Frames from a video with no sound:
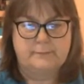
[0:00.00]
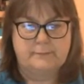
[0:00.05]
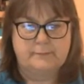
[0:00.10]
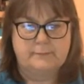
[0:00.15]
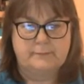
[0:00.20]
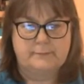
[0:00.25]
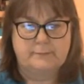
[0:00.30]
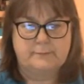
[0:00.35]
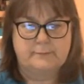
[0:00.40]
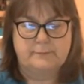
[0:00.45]

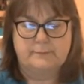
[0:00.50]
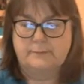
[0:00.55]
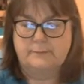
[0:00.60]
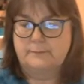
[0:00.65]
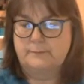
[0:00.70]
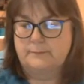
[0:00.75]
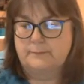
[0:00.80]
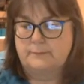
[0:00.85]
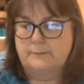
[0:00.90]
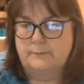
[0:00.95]

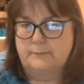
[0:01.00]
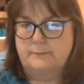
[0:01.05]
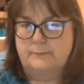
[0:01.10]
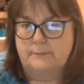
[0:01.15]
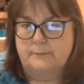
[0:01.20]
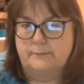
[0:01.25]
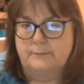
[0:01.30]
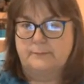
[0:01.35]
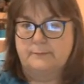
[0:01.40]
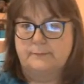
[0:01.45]

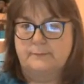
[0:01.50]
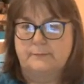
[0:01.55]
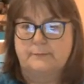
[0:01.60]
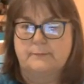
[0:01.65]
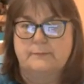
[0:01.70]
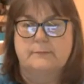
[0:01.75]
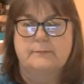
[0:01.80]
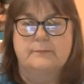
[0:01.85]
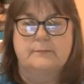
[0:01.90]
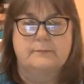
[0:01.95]

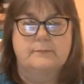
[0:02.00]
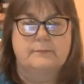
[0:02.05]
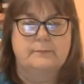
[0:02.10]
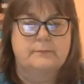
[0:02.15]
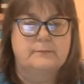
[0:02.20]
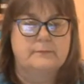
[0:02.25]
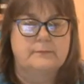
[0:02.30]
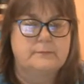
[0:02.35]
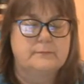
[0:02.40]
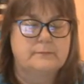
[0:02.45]

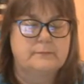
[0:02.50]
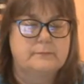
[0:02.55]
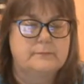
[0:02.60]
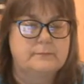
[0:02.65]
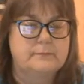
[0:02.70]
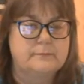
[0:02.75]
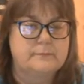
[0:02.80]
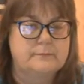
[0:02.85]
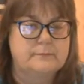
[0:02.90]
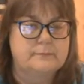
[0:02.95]

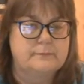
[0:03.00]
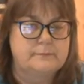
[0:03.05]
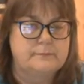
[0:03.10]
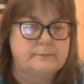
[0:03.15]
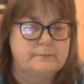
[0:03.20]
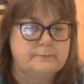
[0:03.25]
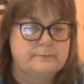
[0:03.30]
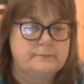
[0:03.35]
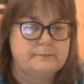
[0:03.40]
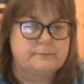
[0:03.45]

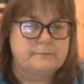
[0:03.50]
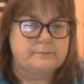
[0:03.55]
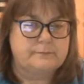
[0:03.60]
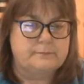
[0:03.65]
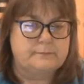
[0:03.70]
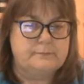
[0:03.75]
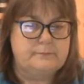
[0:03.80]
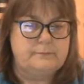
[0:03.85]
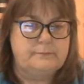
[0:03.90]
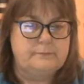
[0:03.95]

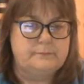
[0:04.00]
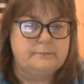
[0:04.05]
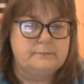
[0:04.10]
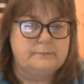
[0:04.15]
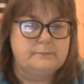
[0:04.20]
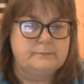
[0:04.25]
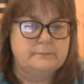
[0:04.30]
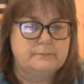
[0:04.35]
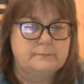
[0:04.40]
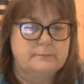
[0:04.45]

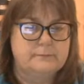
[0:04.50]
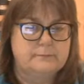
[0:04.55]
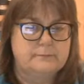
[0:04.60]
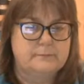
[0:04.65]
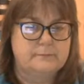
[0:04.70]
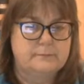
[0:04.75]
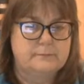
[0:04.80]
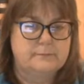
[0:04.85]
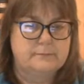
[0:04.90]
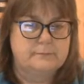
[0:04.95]

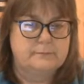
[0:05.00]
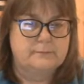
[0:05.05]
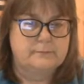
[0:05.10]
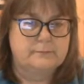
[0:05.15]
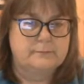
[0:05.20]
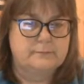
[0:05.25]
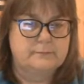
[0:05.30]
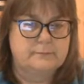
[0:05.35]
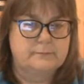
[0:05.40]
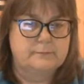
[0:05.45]

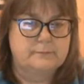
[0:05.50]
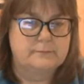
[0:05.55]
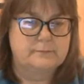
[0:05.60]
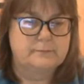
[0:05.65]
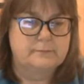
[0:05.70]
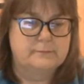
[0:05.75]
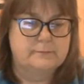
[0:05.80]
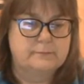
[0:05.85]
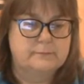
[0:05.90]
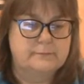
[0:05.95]

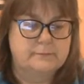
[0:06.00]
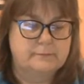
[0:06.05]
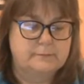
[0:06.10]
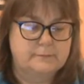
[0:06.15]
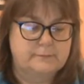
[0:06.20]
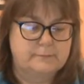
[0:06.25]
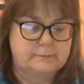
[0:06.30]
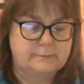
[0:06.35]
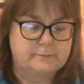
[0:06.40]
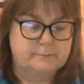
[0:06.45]

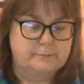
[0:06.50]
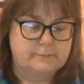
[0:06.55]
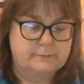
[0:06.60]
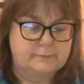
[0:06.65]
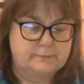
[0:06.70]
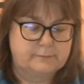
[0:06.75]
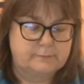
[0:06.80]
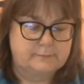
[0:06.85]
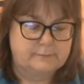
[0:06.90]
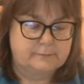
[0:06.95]

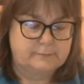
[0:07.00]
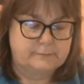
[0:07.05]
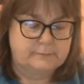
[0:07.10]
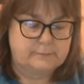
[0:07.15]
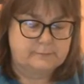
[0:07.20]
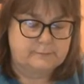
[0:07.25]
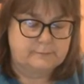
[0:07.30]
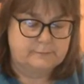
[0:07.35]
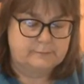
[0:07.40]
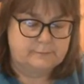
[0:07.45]

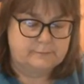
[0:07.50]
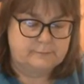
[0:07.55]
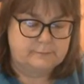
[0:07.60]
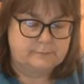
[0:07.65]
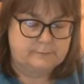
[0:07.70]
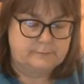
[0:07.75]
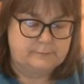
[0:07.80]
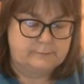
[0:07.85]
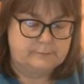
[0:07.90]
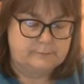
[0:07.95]
The person shown says nothing.